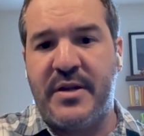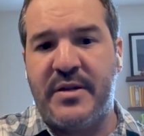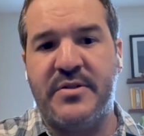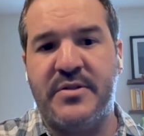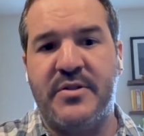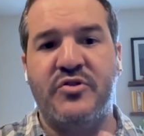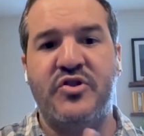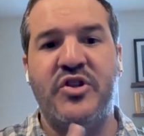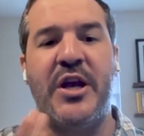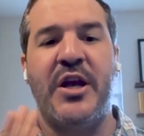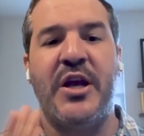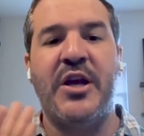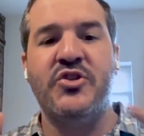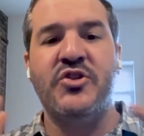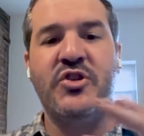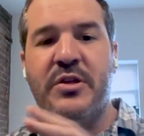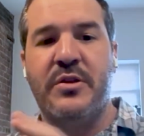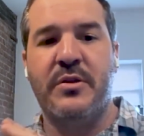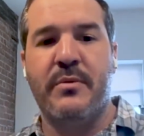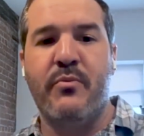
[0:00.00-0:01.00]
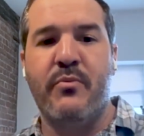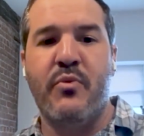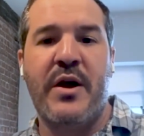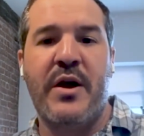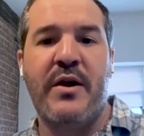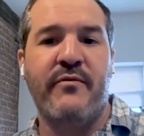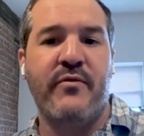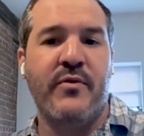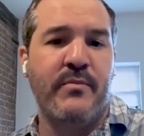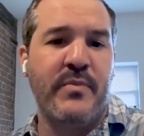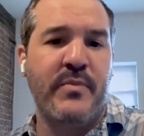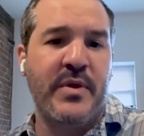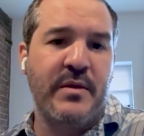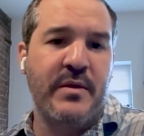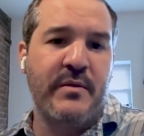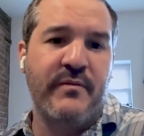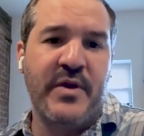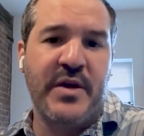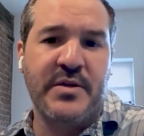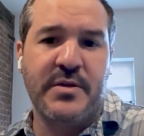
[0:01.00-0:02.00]
So changing their brain from being the
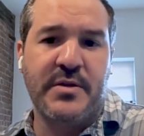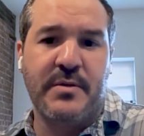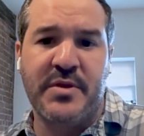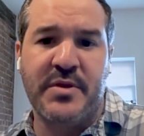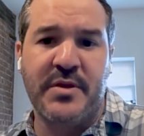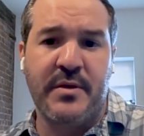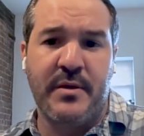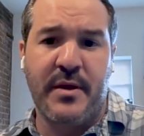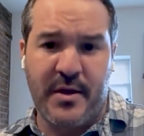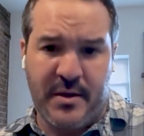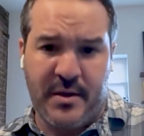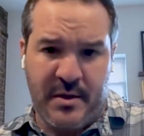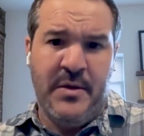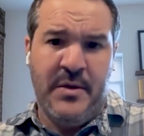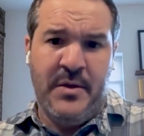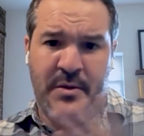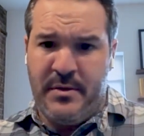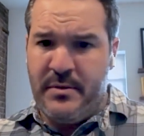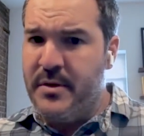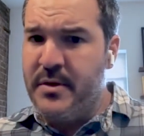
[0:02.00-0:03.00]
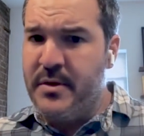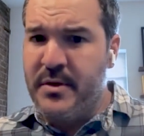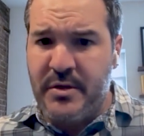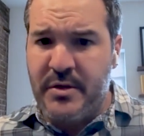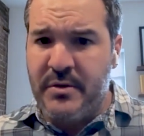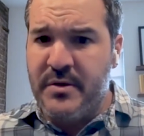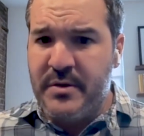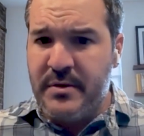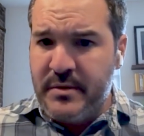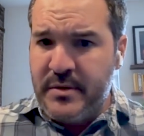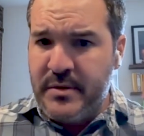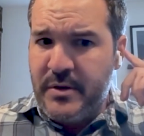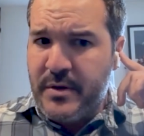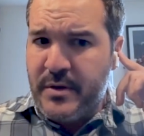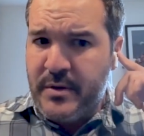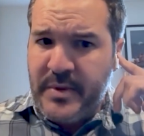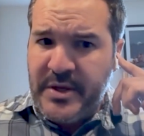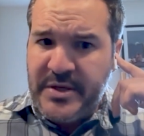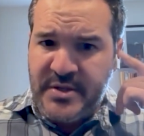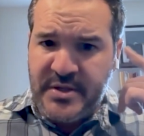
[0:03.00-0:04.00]
victim to, like, look, you're an
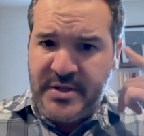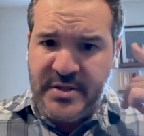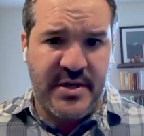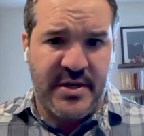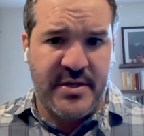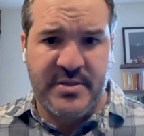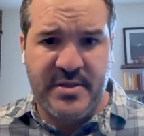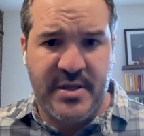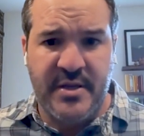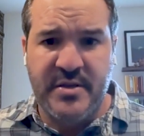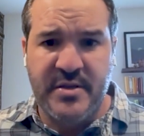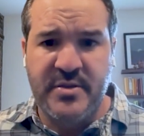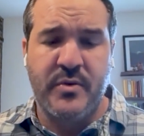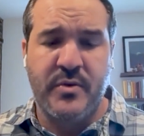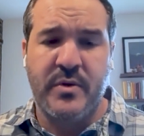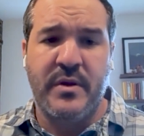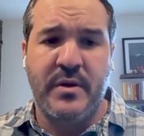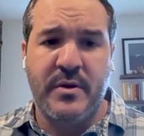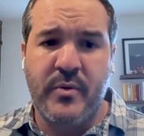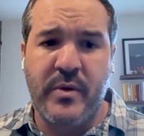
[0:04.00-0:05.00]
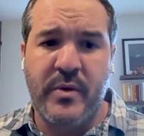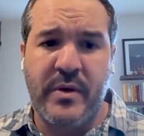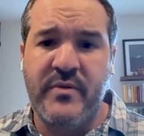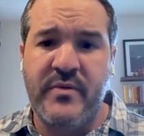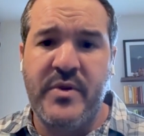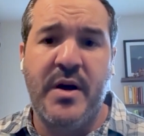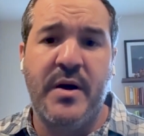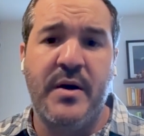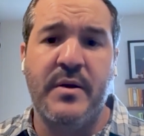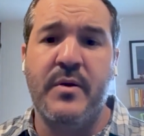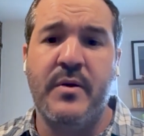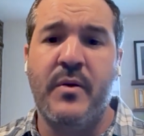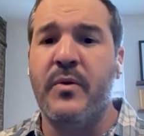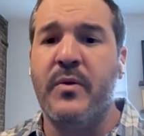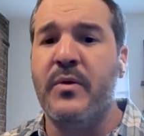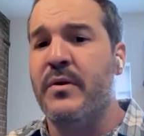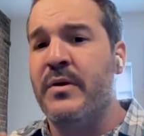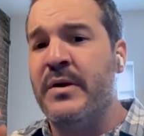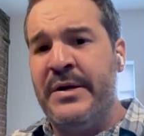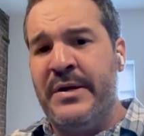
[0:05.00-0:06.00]
amazing success story, look what you've done.
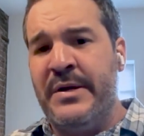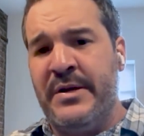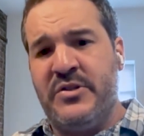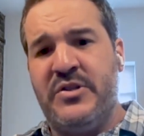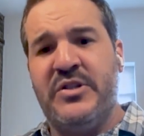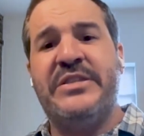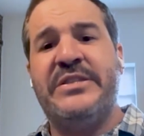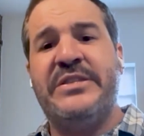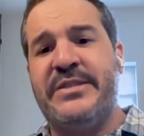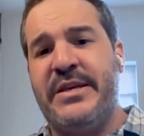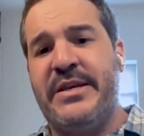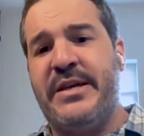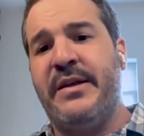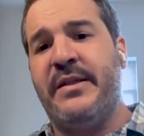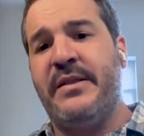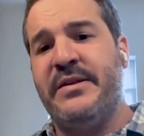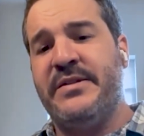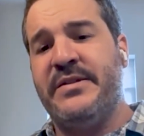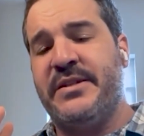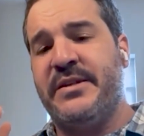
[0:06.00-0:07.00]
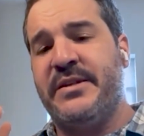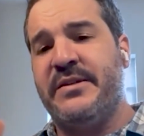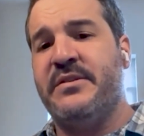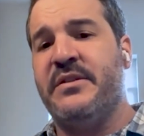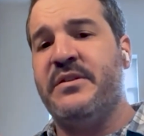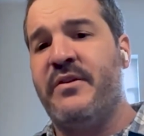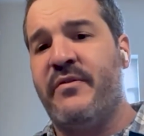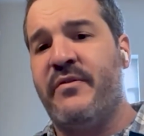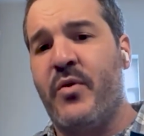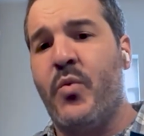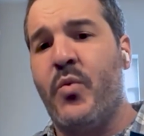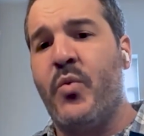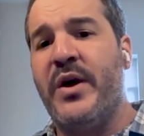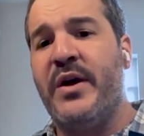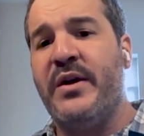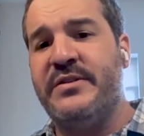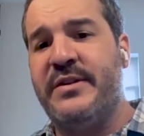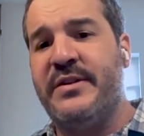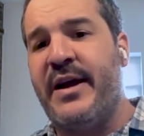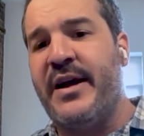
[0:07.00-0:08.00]
Or just seeing these things in different
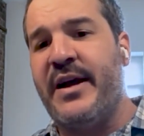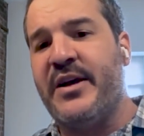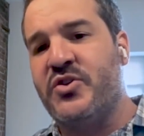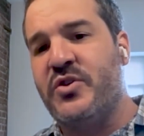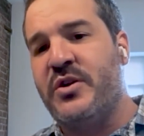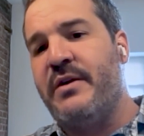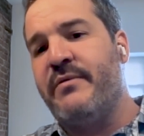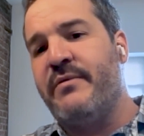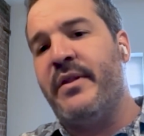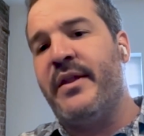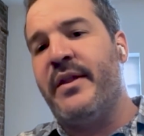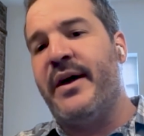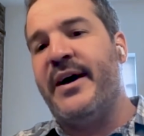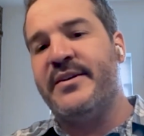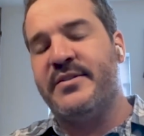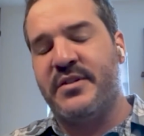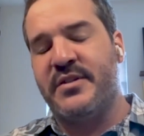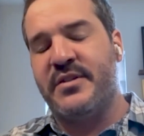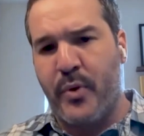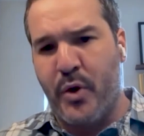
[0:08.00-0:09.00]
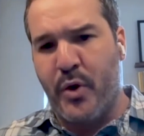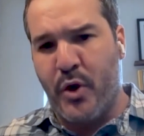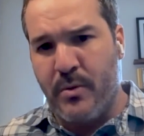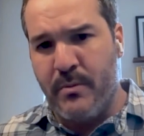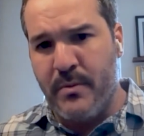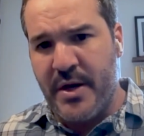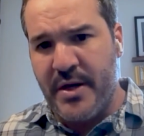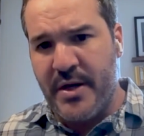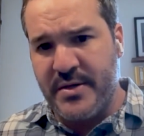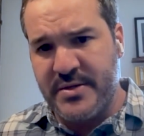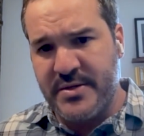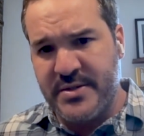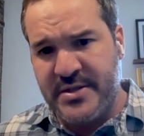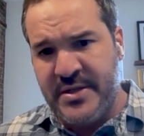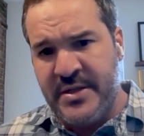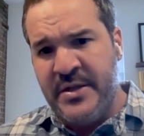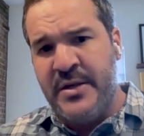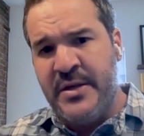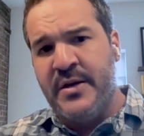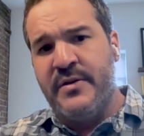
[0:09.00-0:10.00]
ways that actually have a lasting permanence,
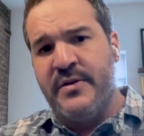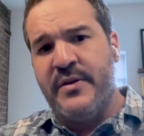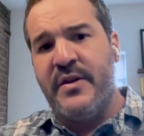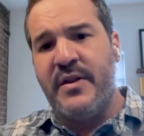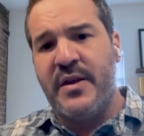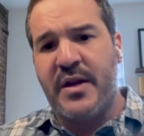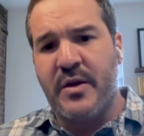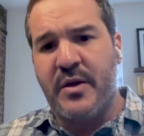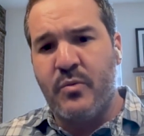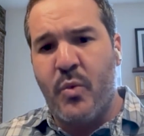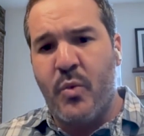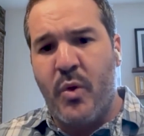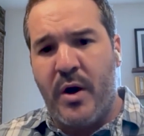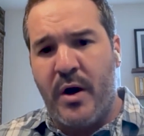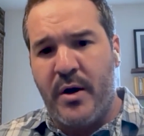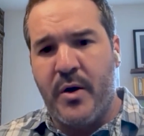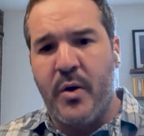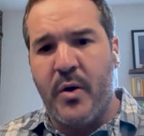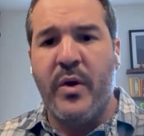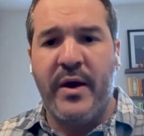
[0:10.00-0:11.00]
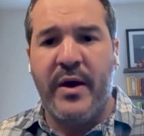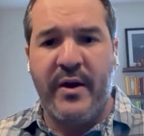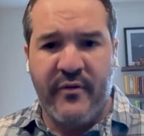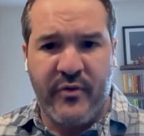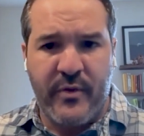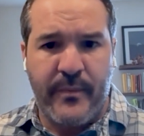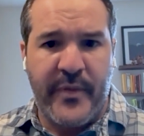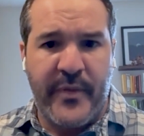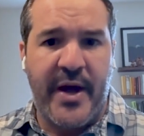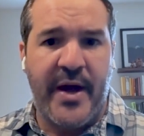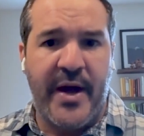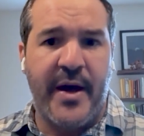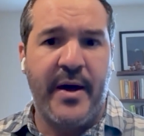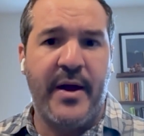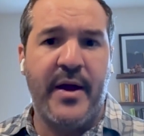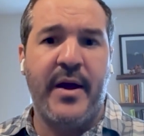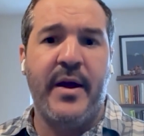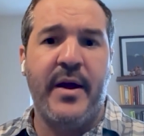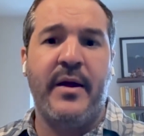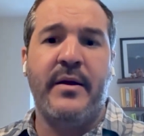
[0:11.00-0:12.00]
that they can walk away from that
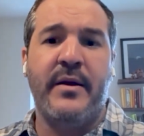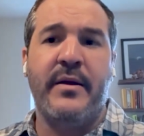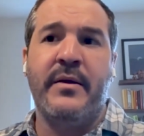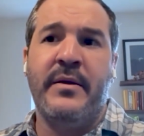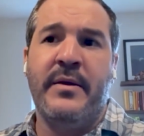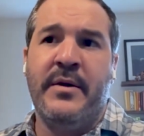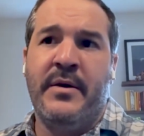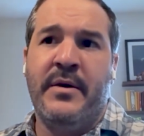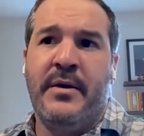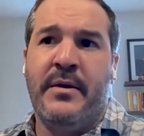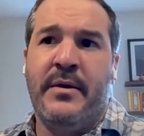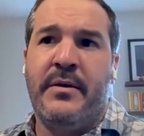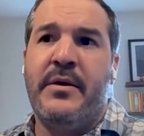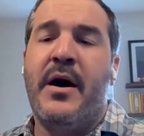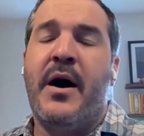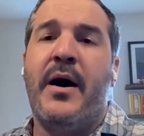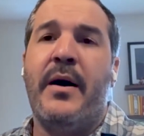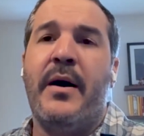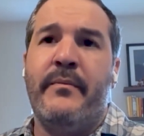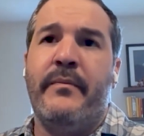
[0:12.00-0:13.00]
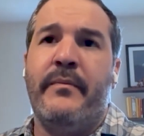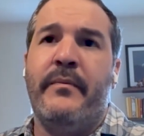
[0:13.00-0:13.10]
and not